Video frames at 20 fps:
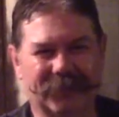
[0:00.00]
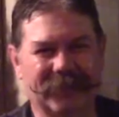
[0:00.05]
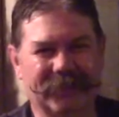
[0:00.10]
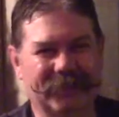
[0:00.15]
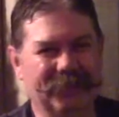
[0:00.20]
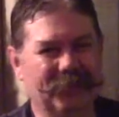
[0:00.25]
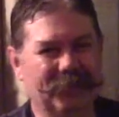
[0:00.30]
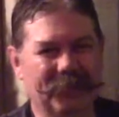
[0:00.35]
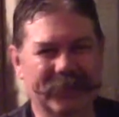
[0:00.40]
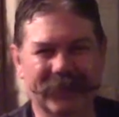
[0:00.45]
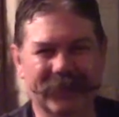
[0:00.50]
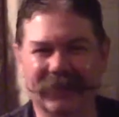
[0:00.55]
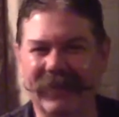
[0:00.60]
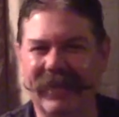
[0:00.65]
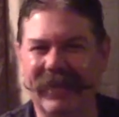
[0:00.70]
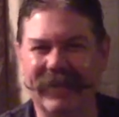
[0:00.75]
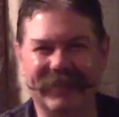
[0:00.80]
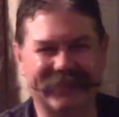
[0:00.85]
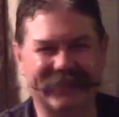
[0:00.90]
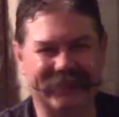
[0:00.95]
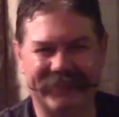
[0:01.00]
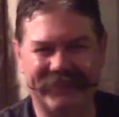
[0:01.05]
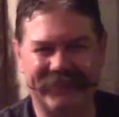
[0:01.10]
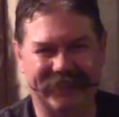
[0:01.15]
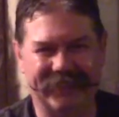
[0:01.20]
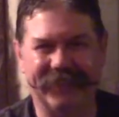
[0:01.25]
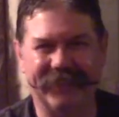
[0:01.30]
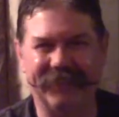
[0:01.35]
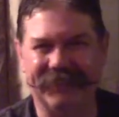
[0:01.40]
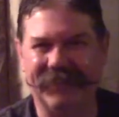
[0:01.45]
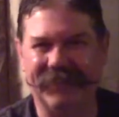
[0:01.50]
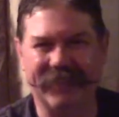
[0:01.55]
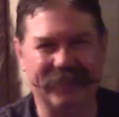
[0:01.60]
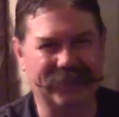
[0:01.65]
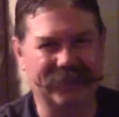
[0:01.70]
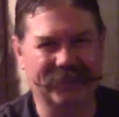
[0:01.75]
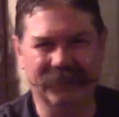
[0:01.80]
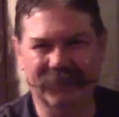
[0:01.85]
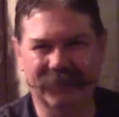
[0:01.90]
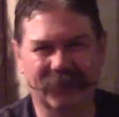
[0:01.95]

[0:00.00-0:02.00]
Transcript: really weird ass stuff like